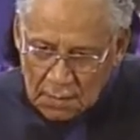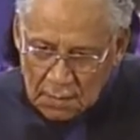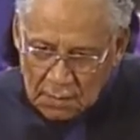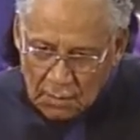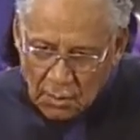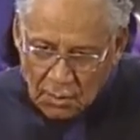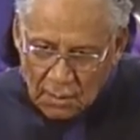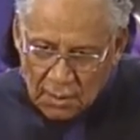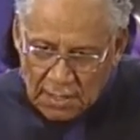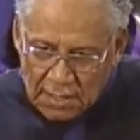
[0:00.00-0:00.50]

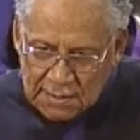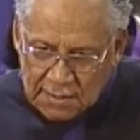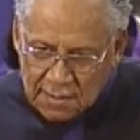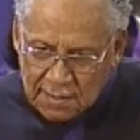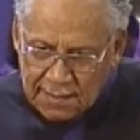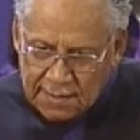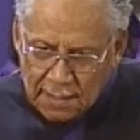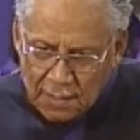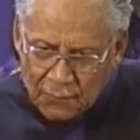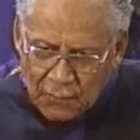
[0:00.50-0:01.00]
Don't let the
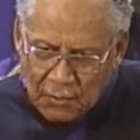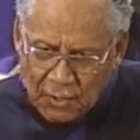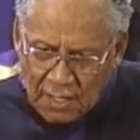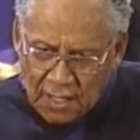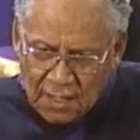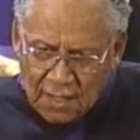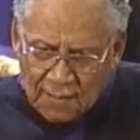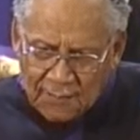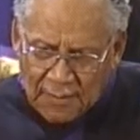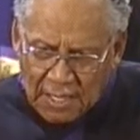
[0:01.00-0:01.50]
devil
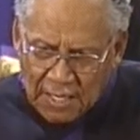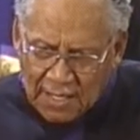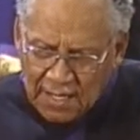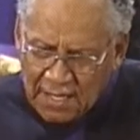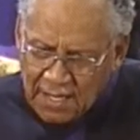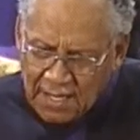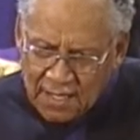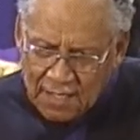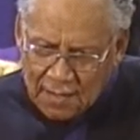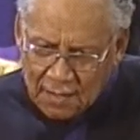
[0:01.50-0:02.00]
get in my
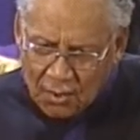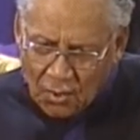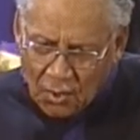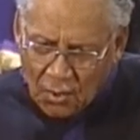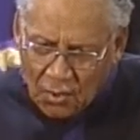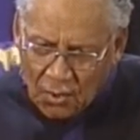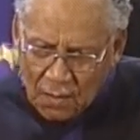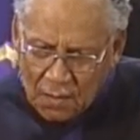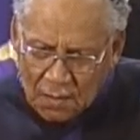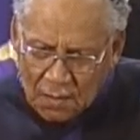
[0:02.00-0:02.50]
head, Lord.